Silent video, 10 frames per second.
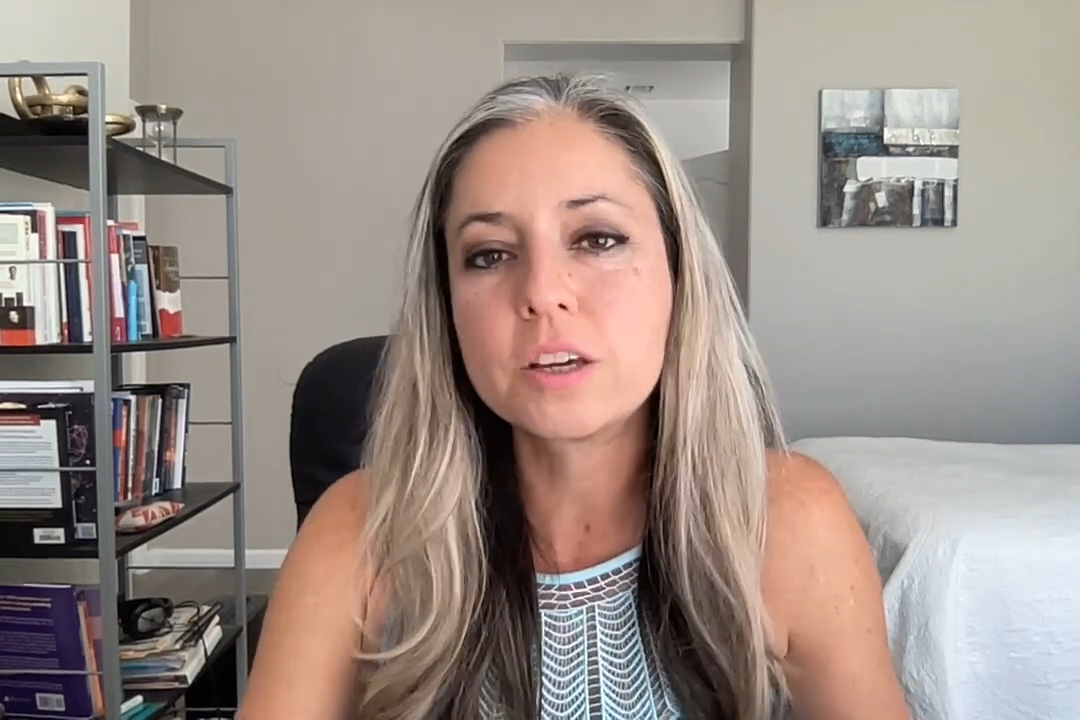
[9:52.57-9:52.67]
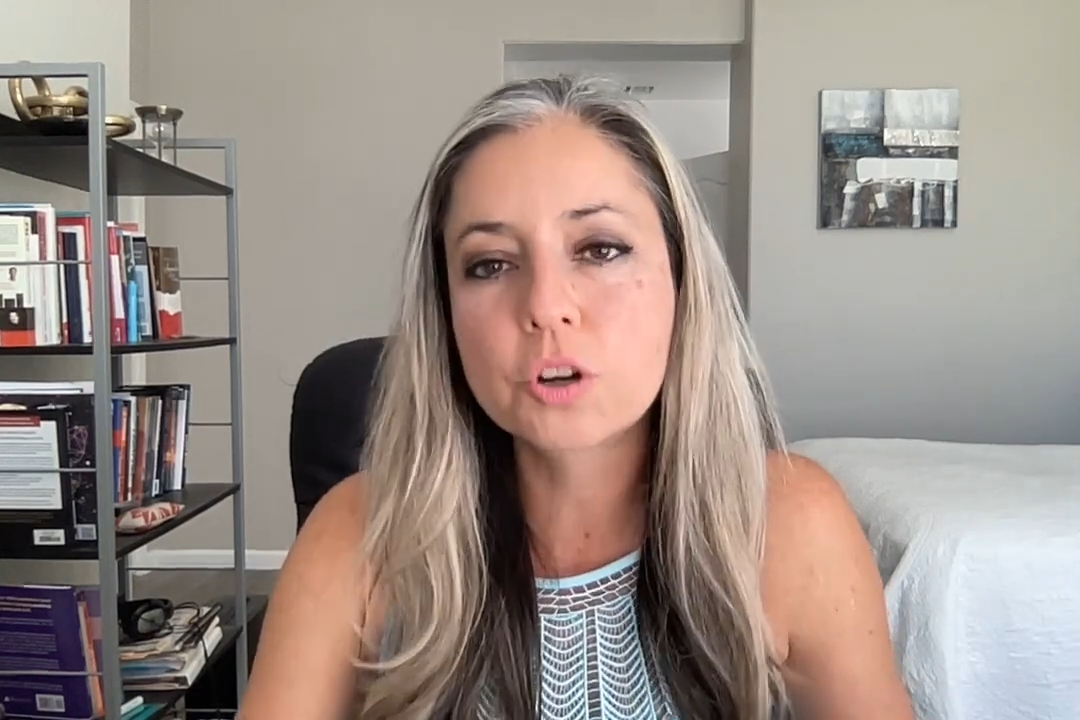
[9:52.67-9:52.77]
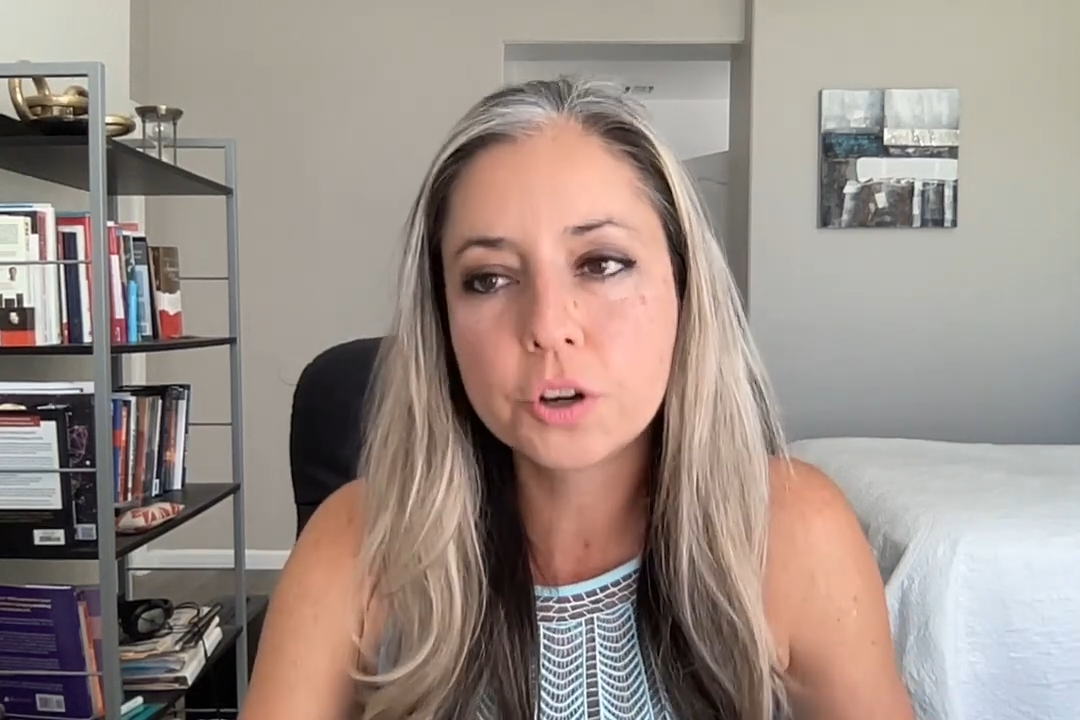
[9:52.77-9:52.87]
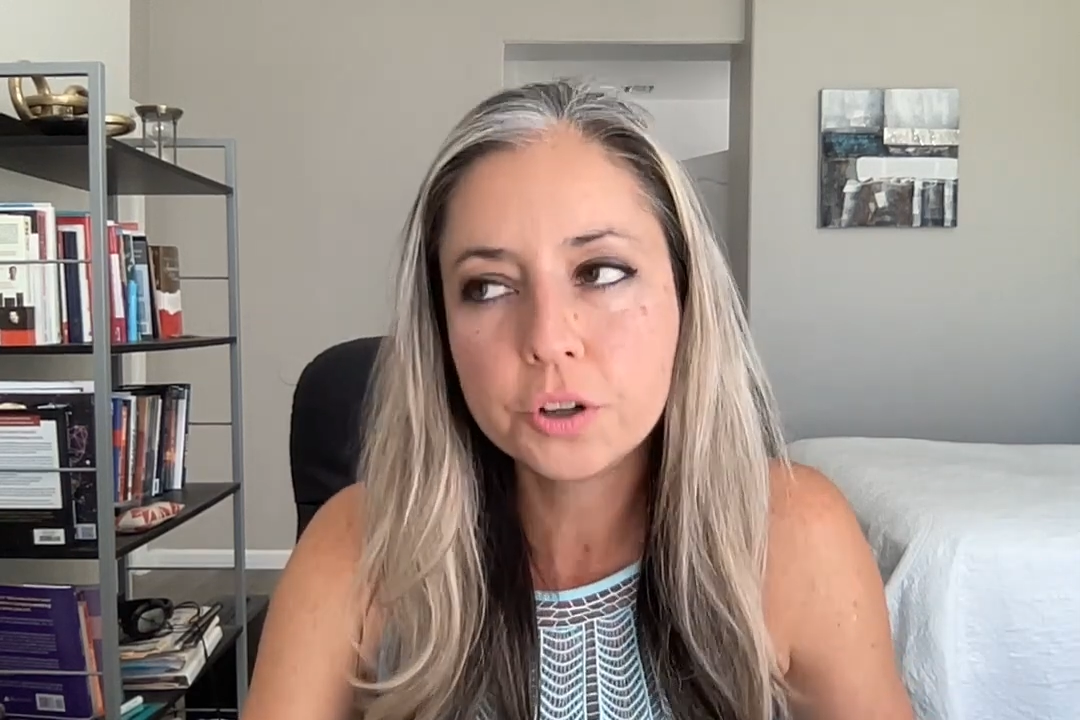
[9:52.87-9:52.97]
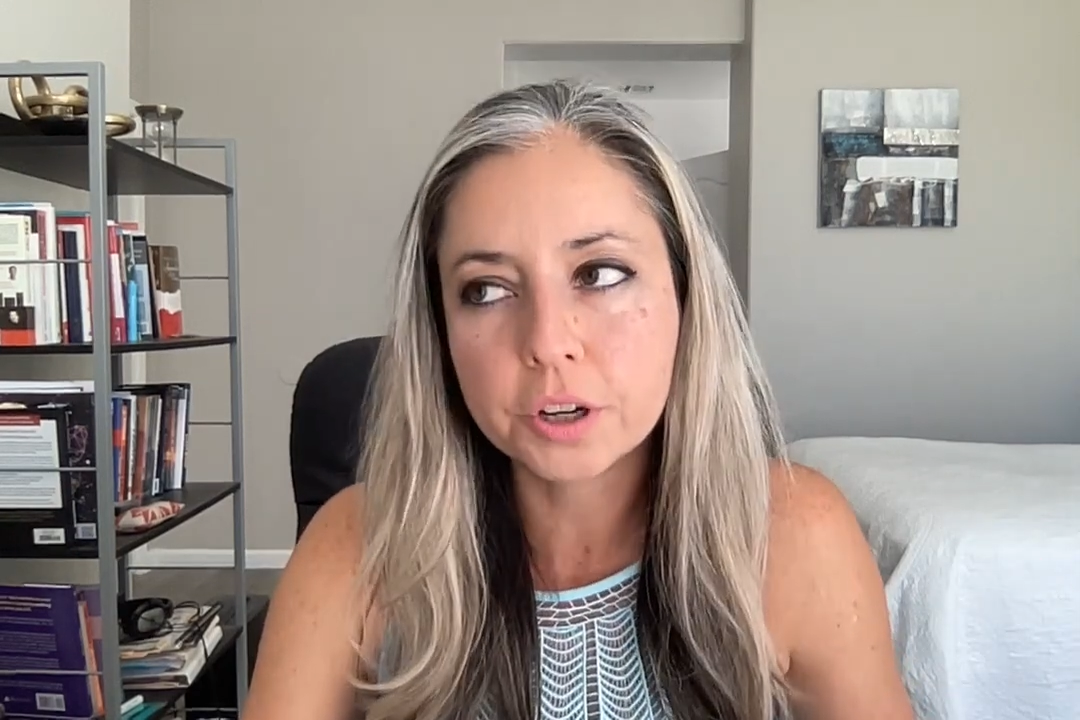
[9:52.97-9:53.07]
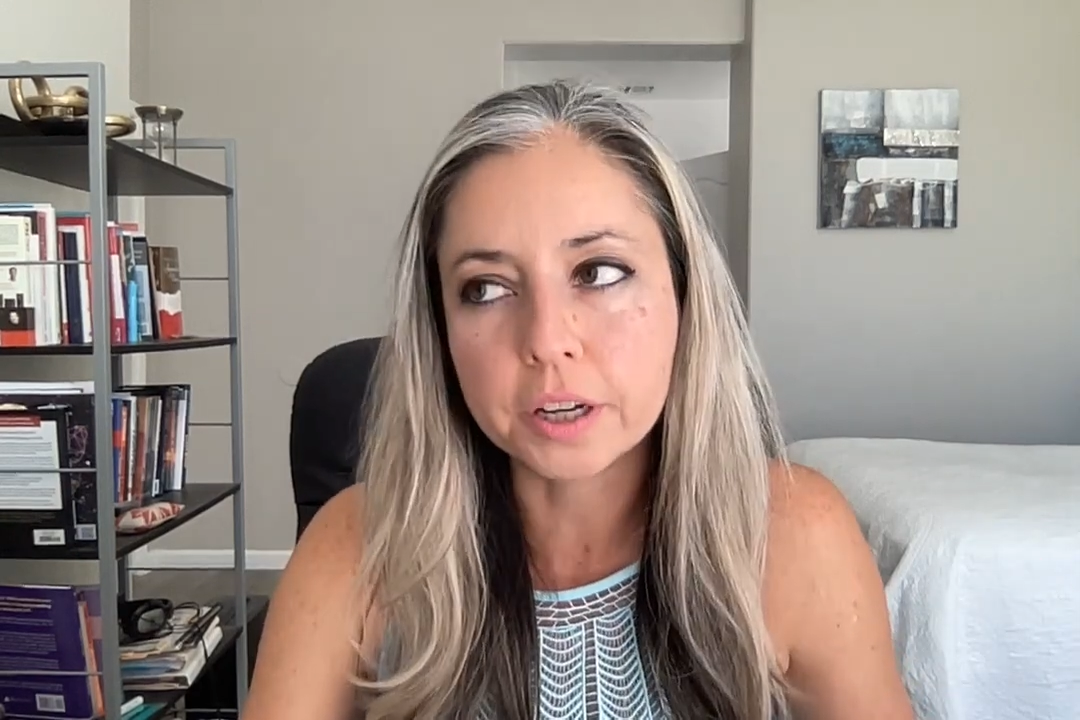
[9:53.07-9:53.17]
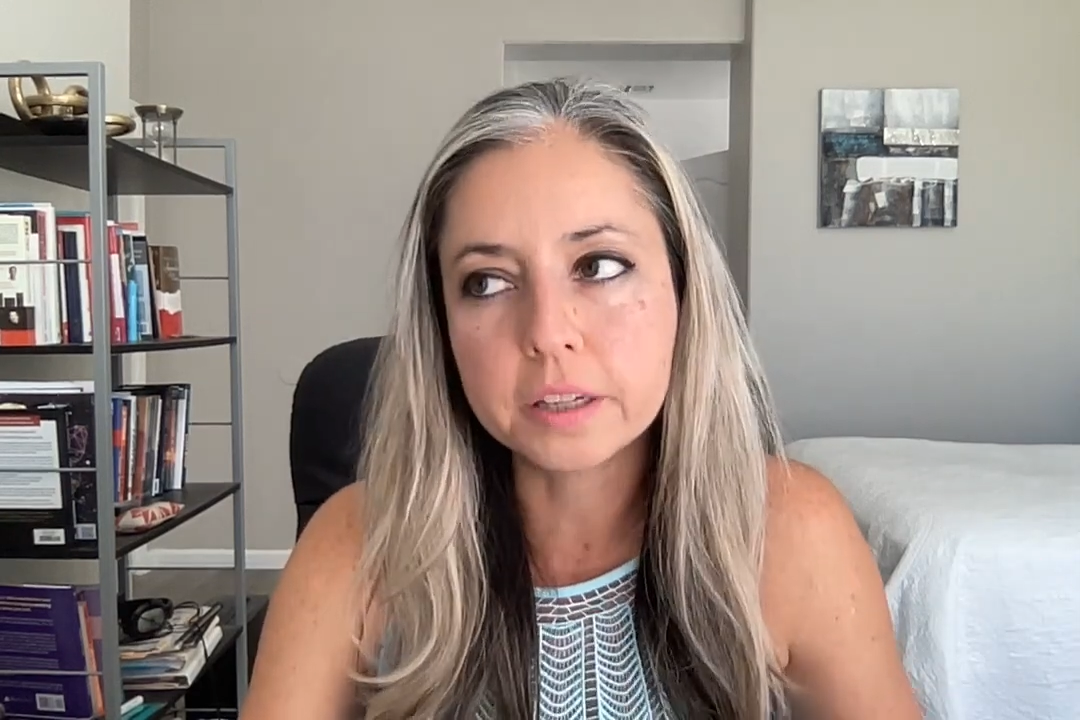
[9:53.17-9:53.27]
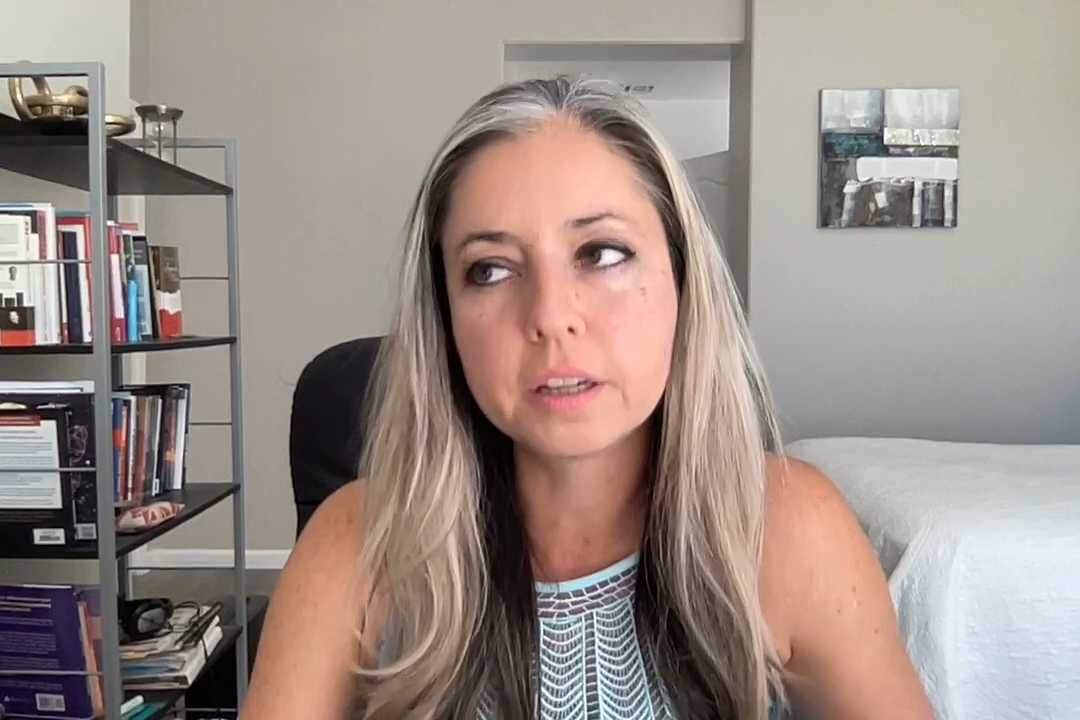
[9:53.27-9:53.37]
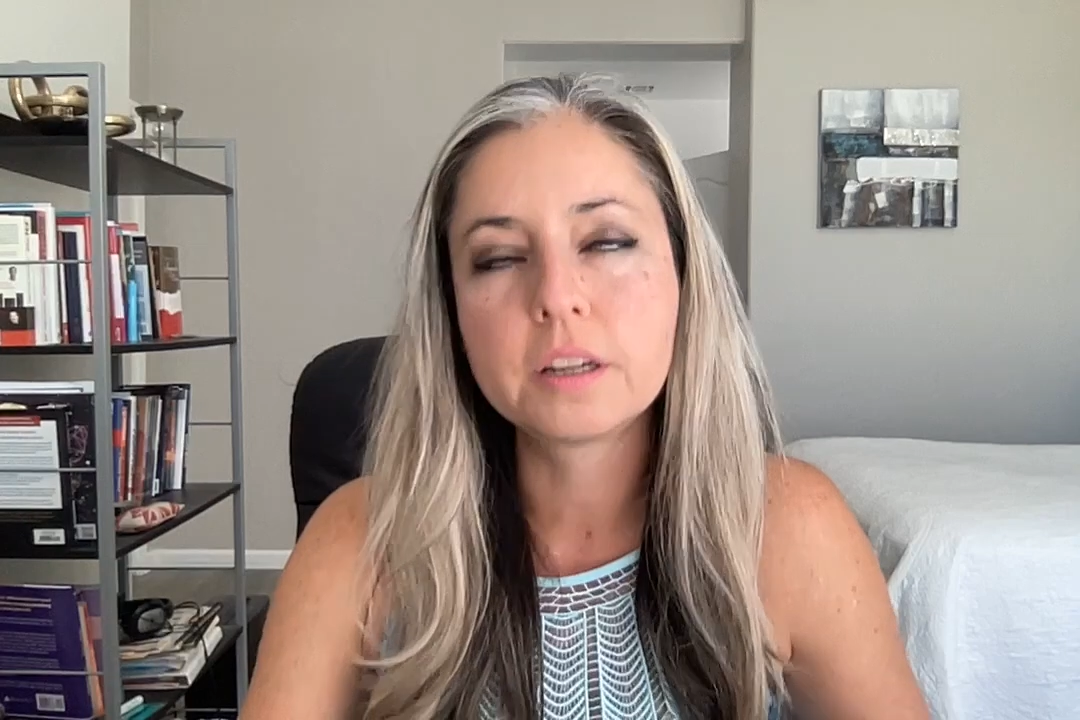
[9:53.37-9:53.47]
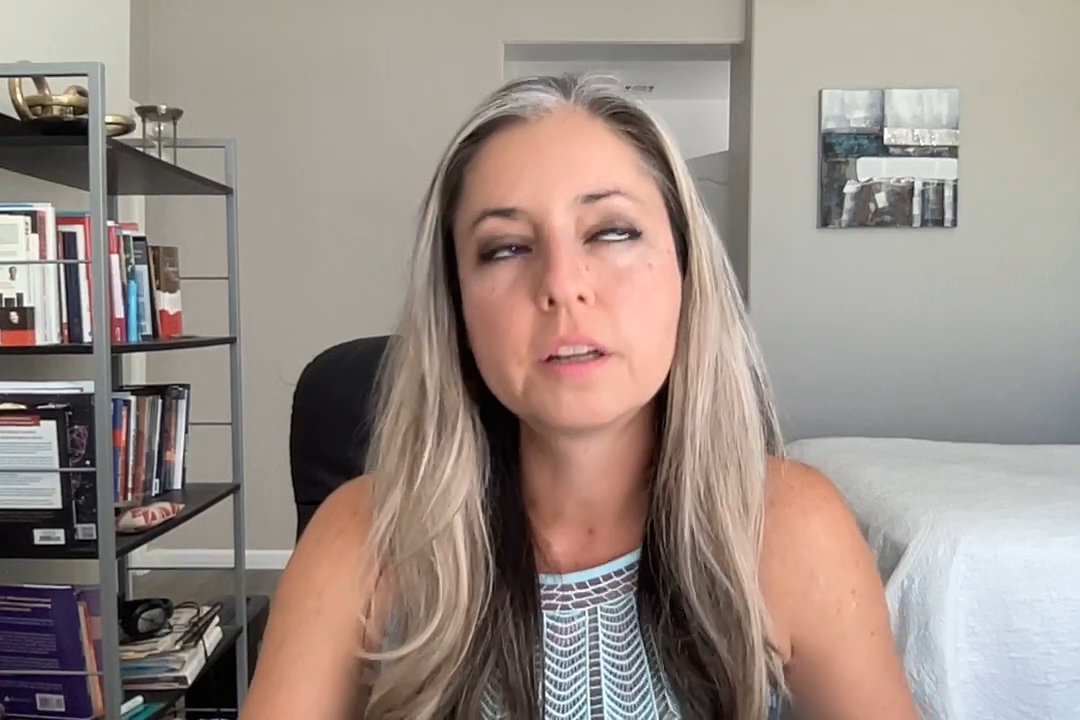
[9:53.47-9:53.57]

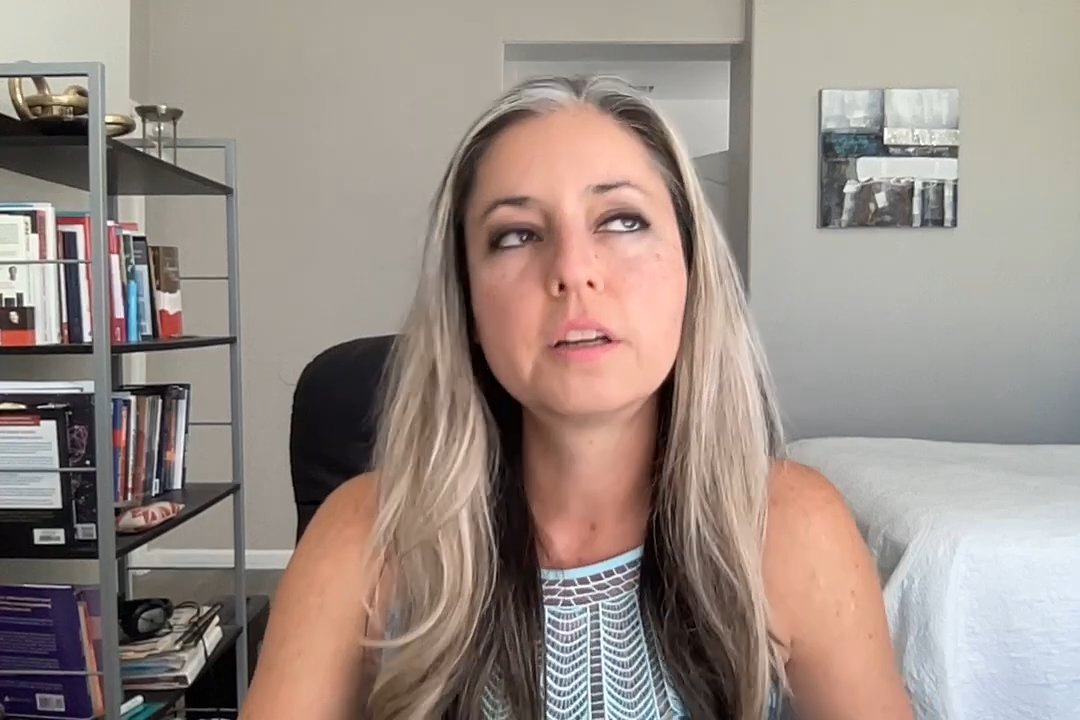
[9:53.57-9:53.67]
could,